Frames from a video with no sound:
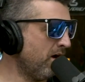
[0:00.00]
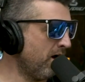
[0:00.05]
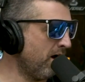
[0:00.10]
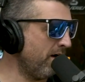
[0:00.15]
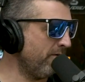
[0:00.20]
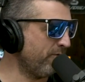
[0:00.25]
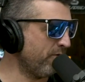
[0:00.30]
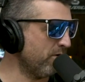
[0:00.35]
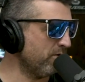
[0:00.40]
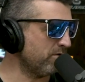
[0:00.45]

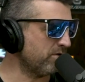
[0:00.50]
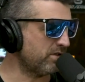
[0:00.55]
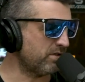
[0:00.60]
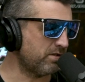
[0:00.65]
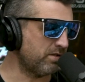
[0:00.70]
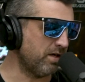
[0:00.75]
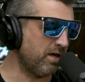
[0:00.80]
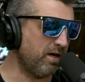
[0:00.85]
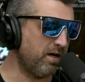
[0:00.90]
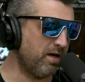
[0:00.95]
All right, folks.
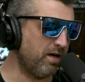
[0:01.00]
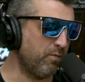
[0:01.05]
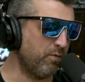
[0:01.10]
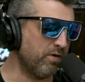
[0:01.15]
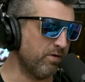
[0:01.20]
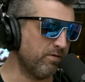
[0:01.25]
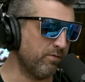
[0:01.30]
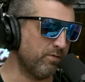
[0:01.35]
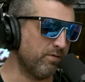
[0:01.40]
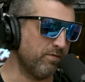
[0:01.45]

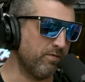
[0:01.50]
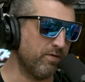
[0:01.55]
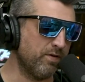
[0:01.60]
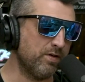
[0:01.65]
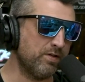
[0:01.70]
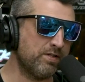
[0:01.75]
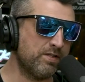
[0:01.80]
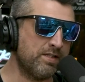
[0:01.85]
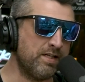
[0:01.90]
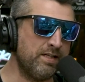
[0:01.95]

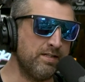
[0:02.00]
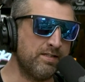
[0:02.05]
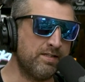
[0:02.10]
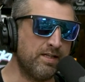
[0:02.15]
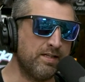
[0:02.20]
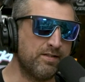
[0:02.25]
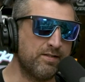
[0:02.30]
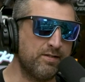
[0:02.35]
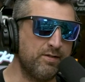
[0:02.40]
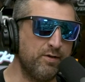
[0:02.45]

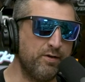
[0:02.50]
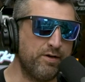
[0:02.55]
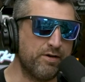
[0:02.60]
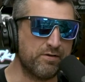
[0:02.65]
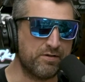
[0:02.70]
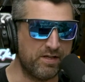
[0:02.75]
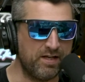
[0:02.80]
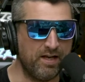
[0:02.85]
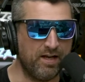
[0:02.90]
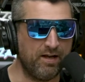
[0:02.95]
Since it's New
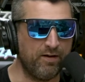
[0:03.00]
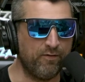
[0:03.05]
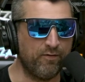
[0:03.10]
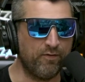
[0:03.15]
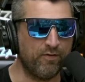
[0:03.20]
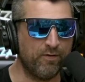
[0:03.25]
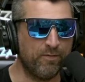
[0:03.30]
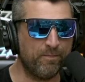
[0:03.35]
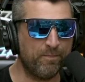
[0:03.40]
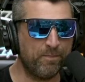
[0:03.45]
Year's
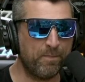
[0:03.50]
Eve,